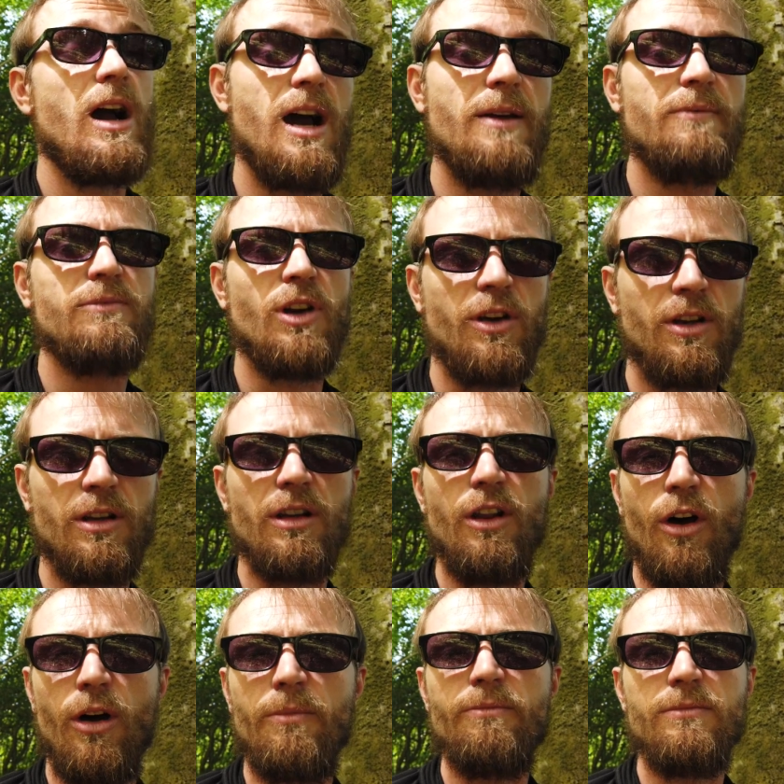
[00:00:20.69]
I've done a
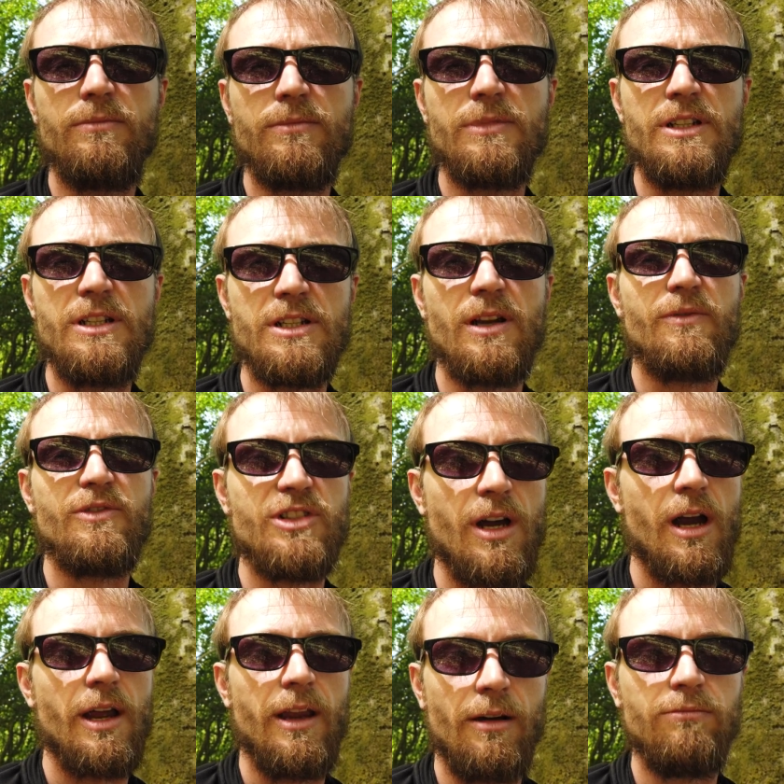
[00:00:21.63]
lot since I've
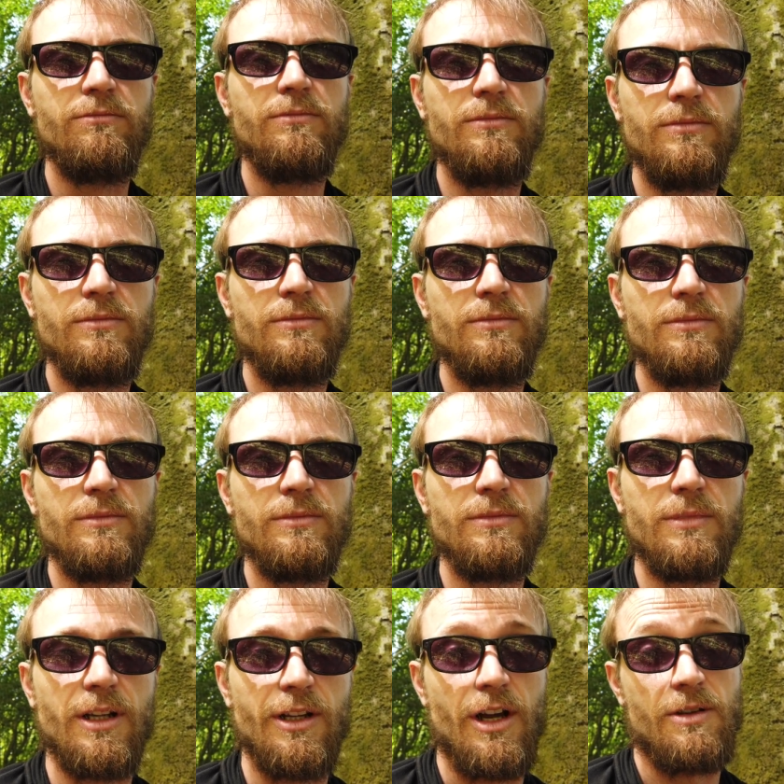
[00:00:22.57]
sat here.
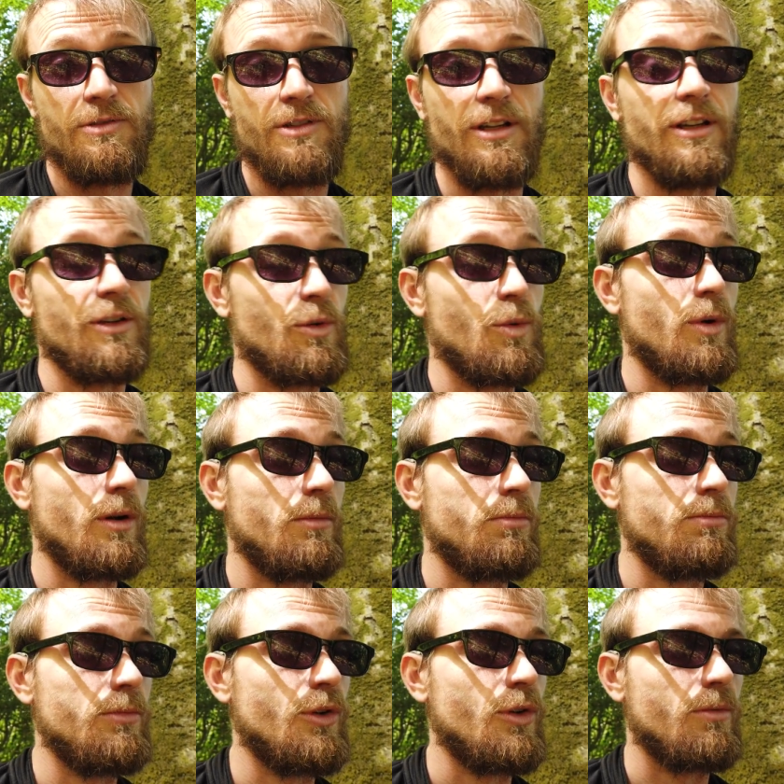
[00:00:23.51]
And I sit here quite
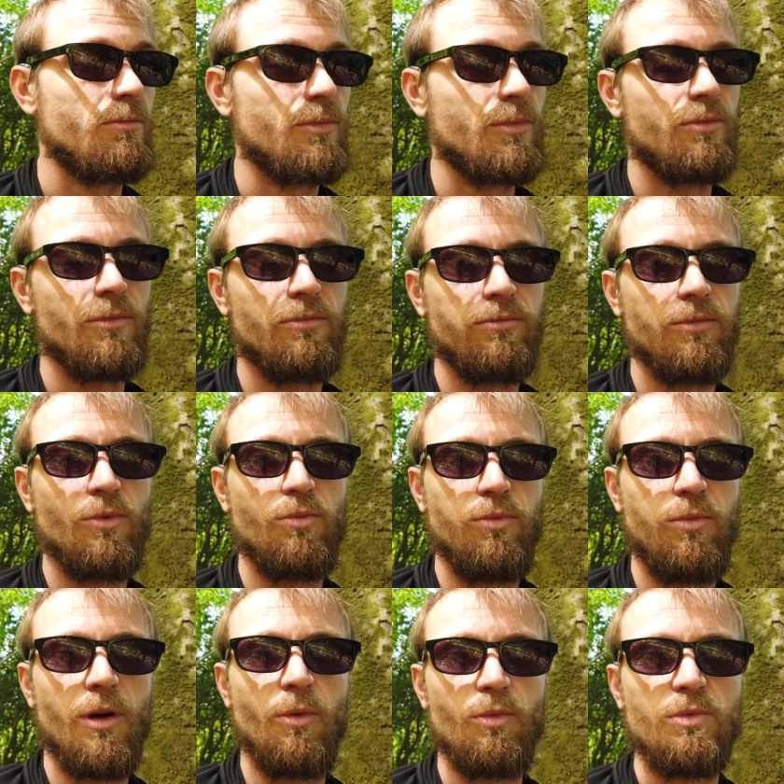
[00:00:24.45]
a,
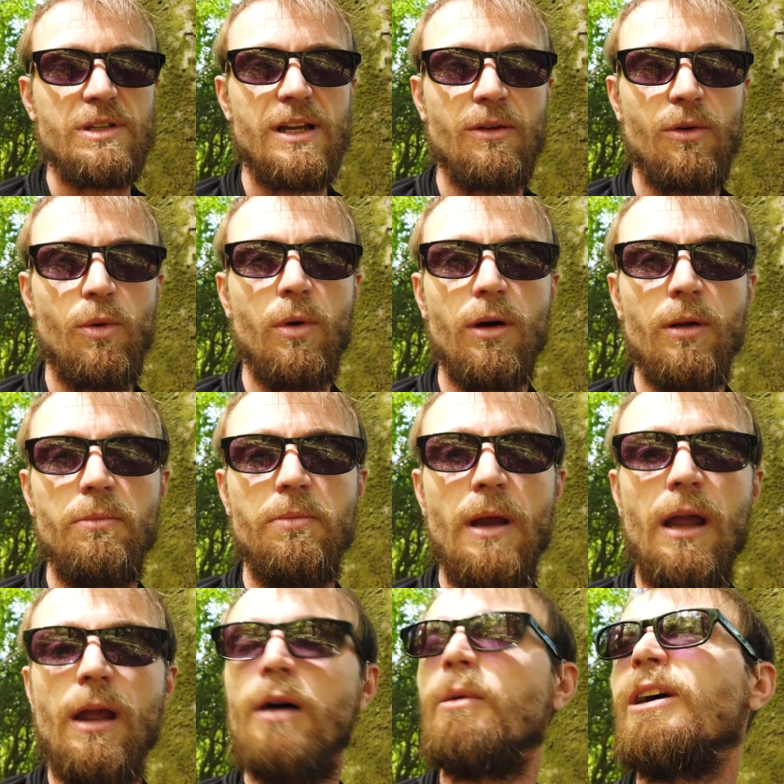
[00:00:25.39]
I don't say quite a
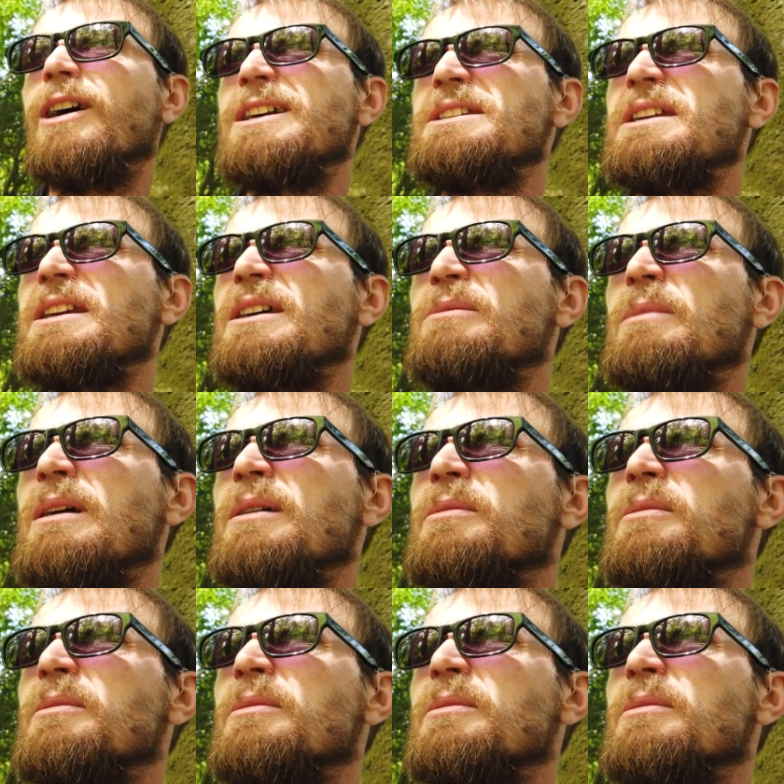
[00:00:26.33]
bit, but I sit here